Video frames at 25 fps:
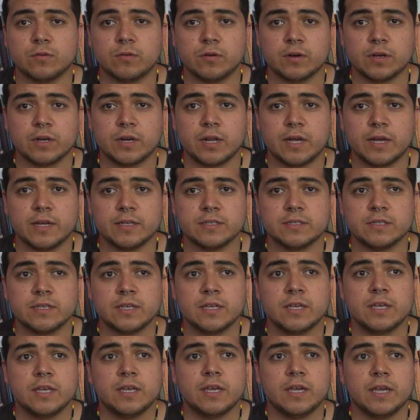organize
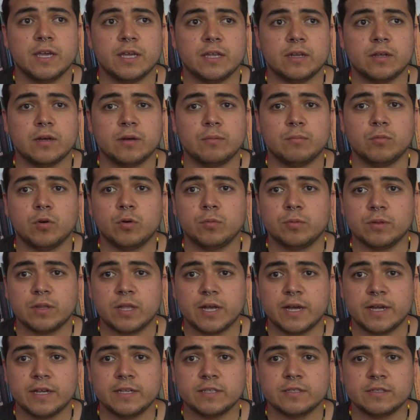and uh,
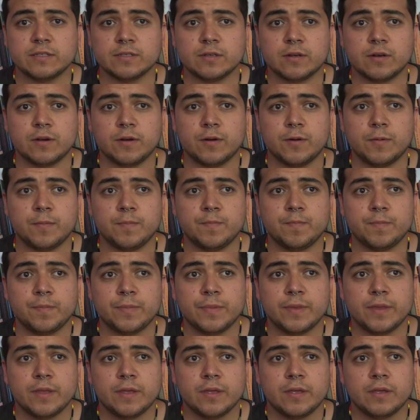mobilize um,
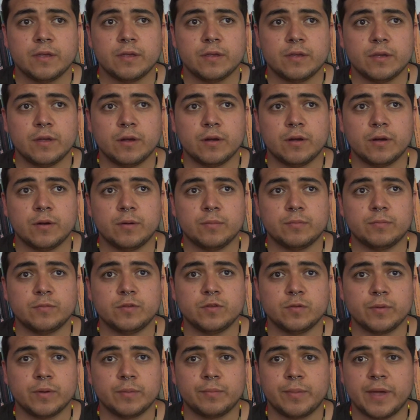um,
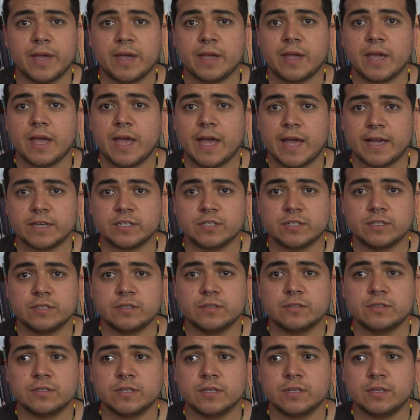doing bank
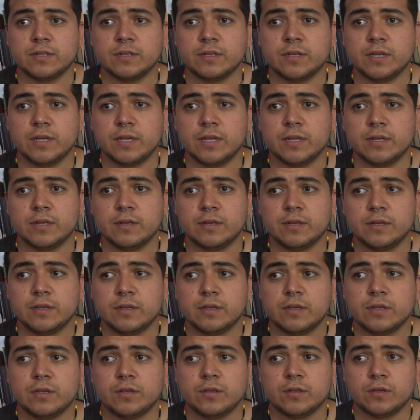actions and, and
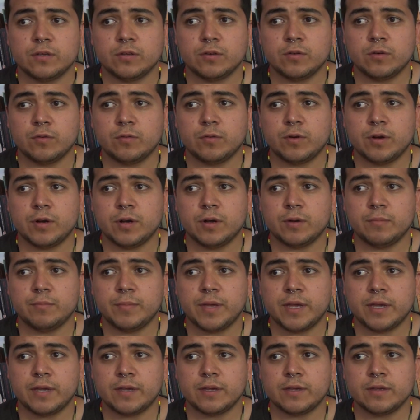you know, uh,
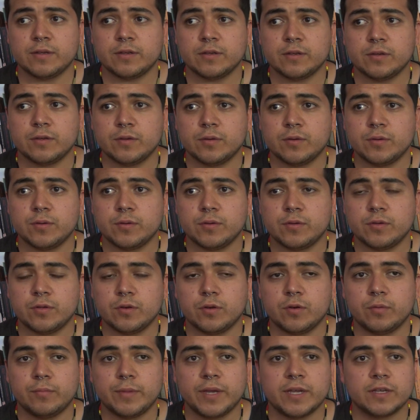make
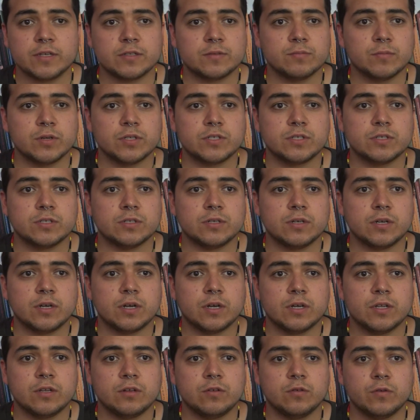you know, make as much
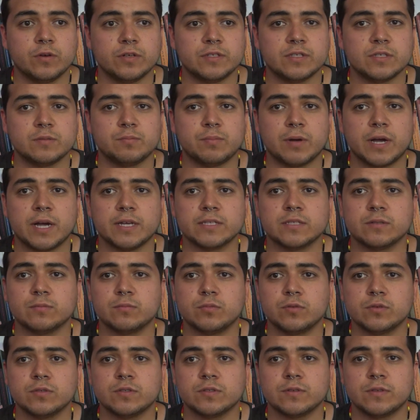uh, noise as
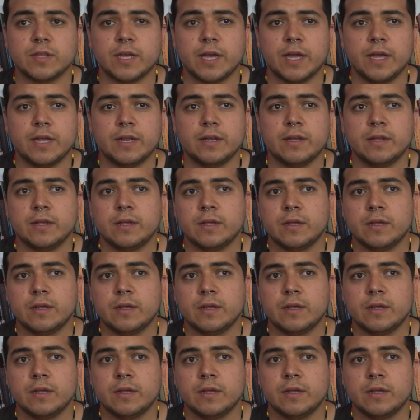possible so that